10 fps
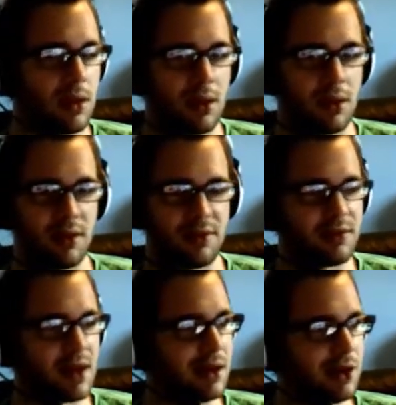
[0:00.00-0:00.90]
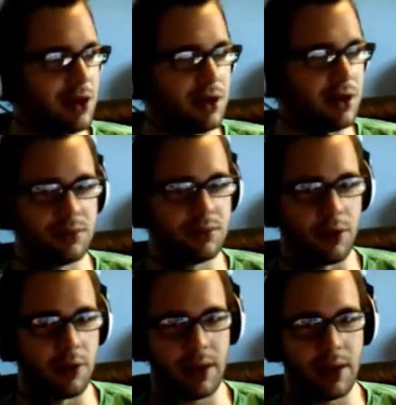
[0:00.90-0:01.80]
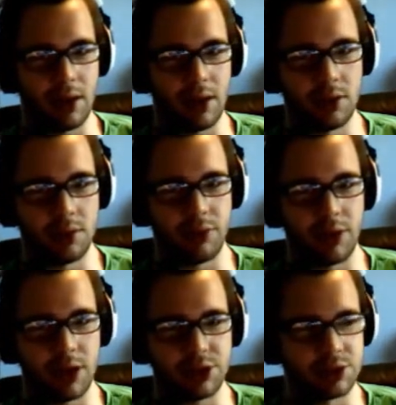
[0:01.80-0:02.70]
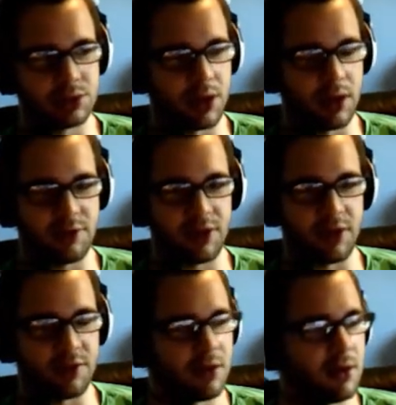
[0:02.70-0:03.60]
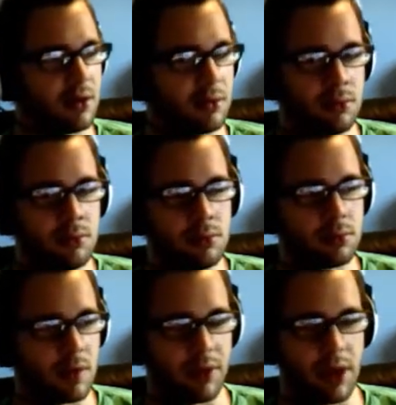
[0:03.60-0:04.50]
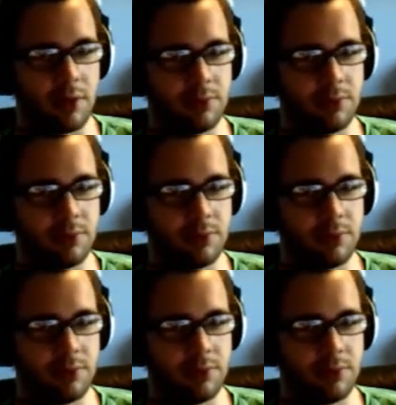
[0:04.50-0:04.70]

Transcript: This is getting good already. Uh, on production. Alright, discuss. There we go